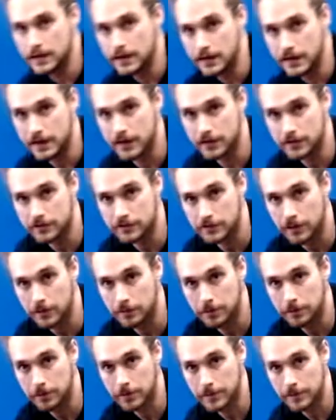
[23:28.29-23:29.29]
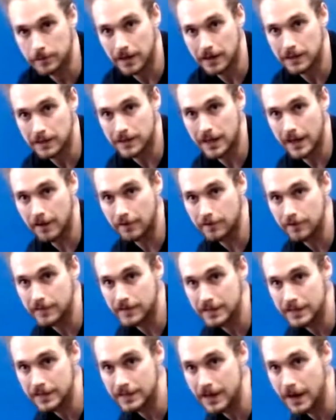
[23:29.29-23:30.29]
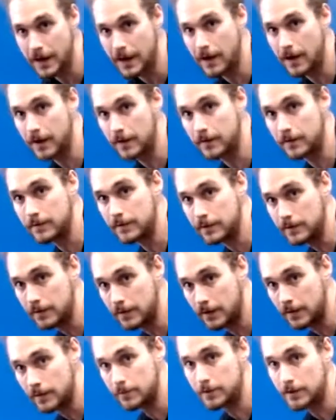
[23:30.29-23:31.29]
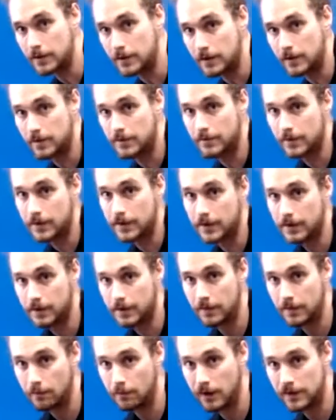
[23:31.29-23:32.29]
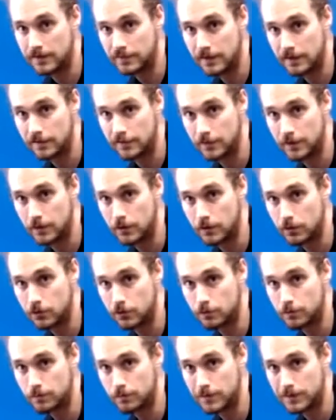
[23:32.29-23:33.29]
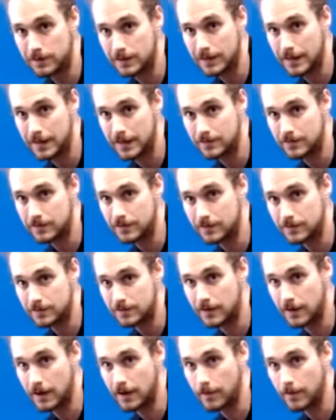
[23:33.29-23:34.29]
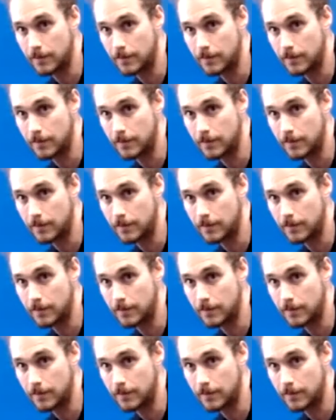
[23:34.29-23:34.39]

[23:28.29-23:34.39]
And I'll start by putting my left knee down on the pillow. And then watch that foot laces down.